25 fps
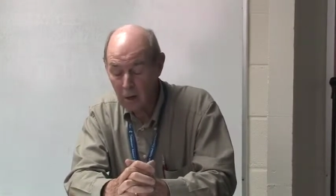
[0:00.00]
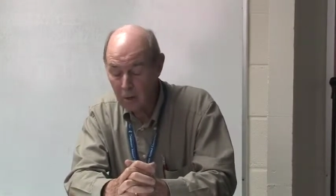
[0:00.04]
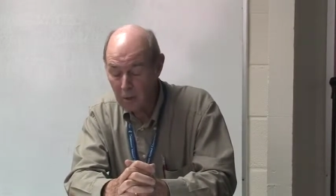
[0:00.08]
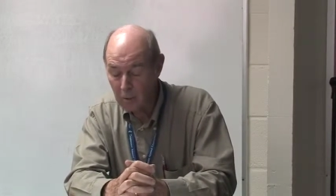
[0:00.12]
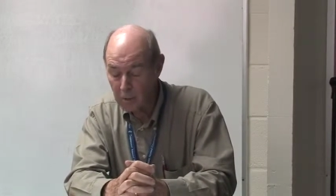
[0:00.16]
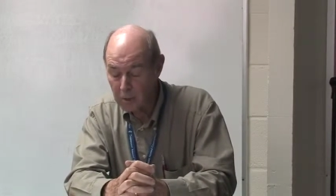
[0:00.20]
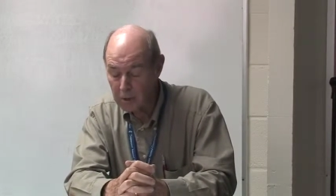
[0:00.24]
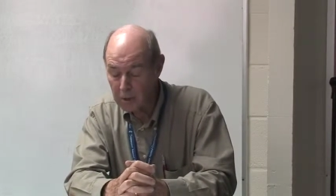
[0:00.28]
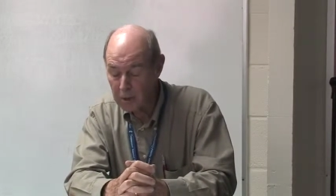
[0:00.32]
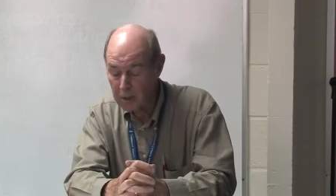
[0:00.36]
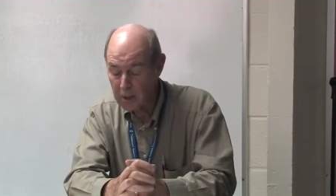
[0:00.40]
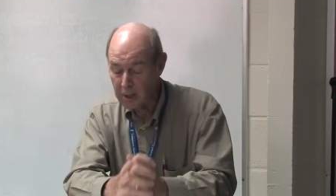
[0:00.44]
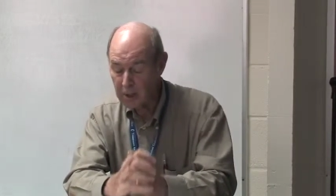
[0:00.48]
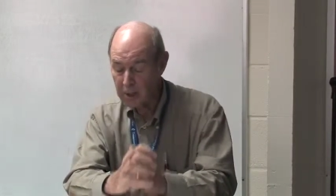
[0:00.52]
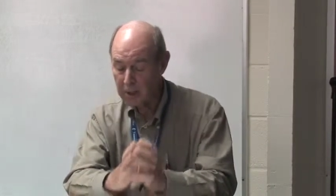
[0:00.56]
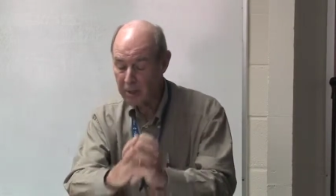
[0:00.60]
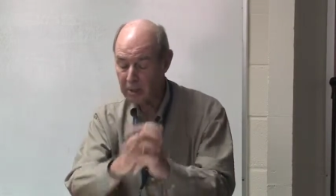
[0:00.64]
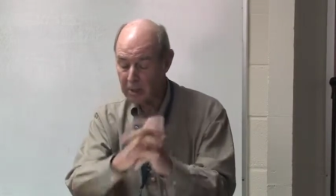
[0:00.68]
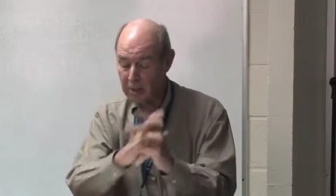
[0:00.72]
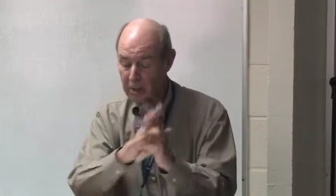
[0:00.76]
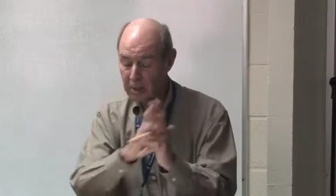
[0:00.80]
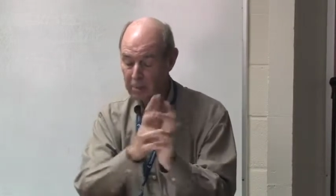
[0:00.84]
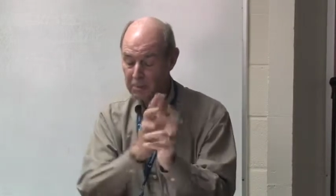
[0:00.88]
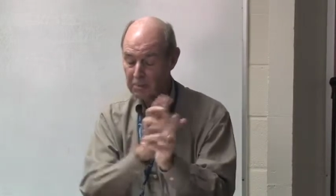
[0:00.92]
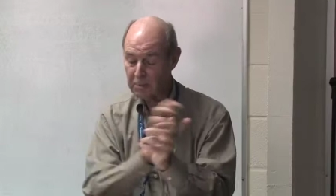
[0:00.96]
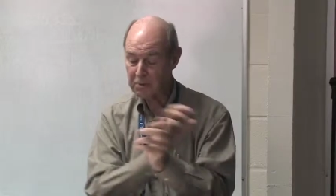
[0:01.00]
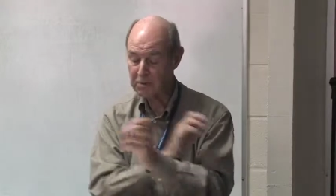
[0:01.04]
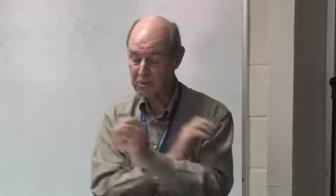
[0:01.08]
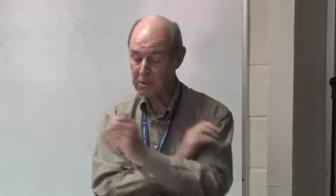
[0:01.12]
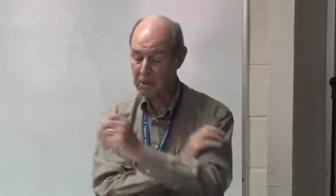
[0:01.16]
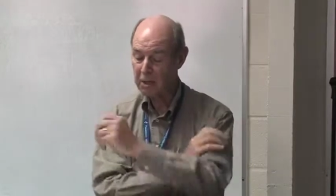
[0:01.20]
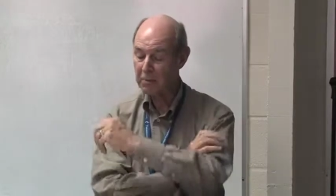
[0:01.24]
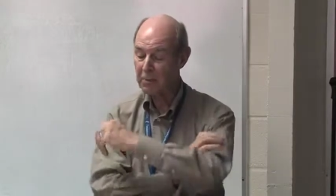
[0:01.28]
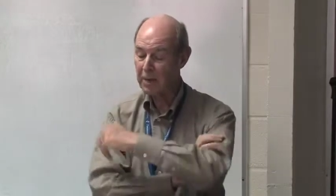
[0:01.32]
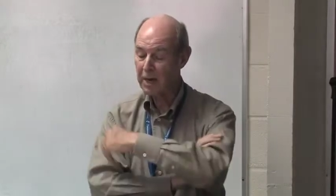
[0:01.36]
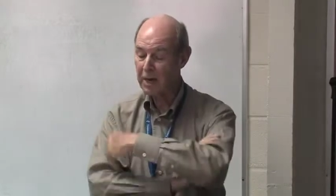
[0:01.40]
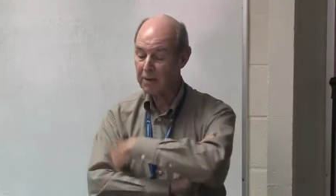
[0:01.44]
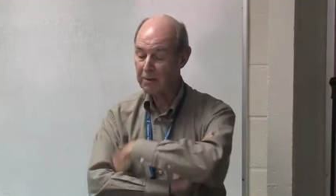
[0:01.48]
where the income of
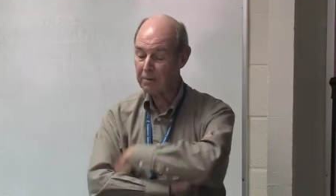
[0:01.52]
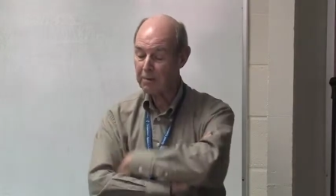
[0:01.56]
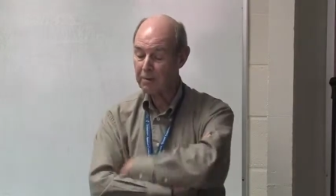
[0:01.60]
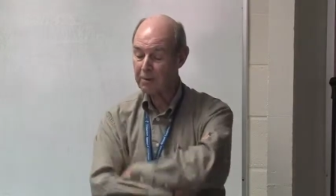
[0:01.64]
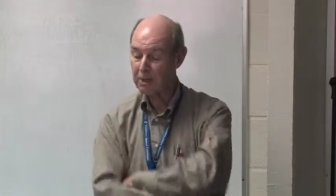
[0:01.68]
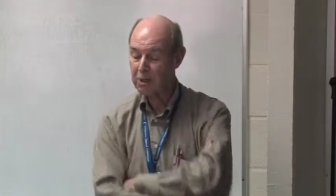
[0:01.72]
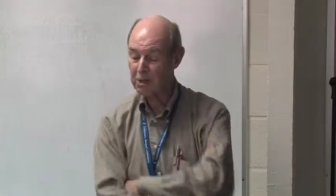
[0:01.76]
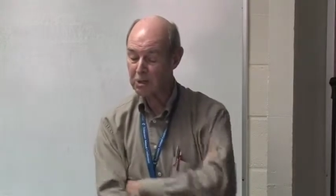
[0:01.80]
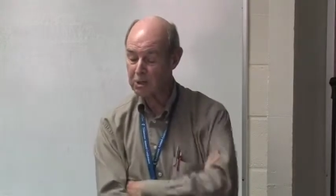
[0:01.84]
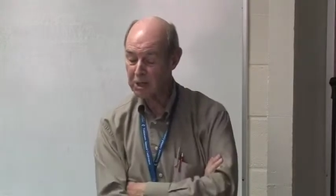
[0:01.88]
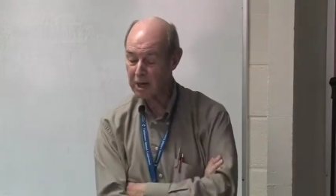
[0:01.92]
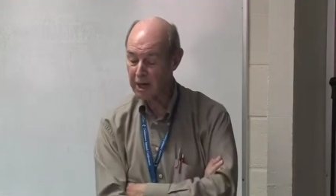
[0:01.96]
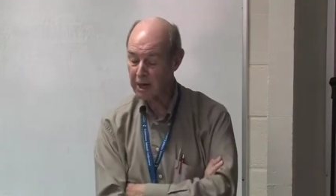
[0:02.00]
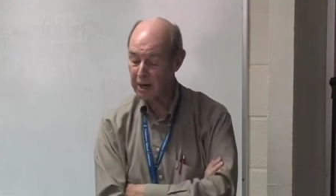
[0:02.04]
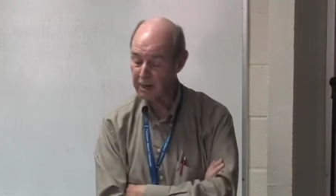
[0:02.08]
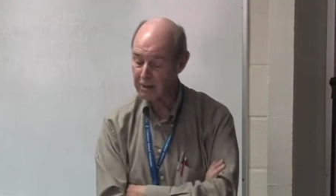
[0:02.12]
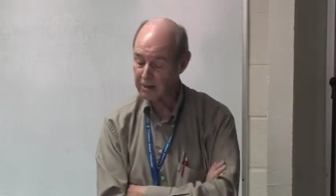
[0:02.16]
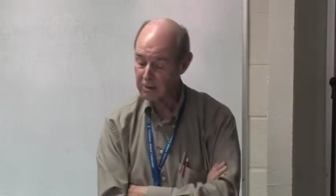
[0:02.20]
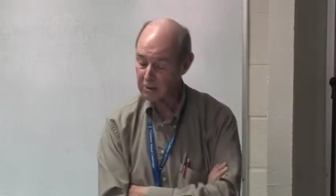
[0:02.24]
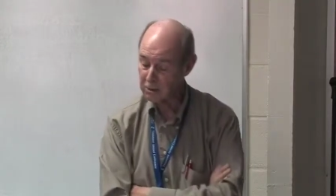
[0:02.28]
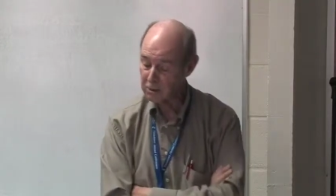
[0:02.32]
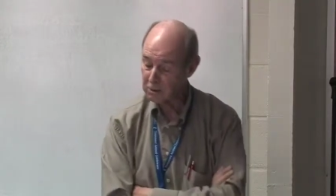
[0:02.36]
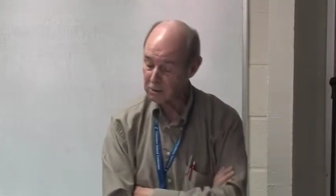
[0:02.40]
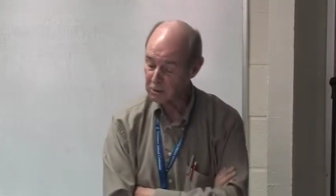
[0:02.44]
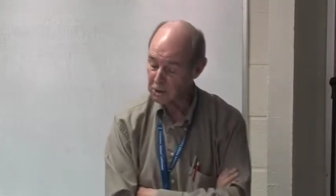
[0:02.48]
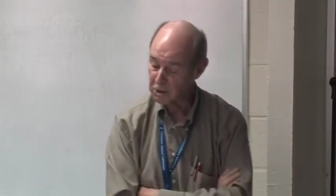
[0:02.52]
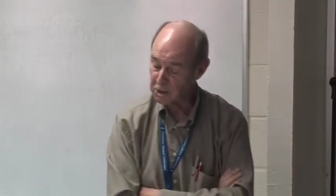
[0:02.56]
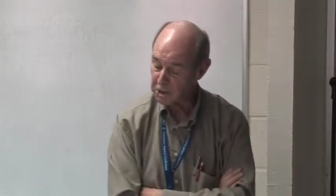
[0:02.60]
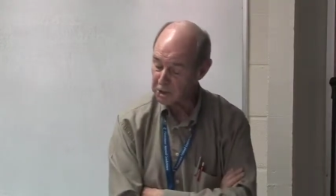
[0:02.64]
some athletes, actors,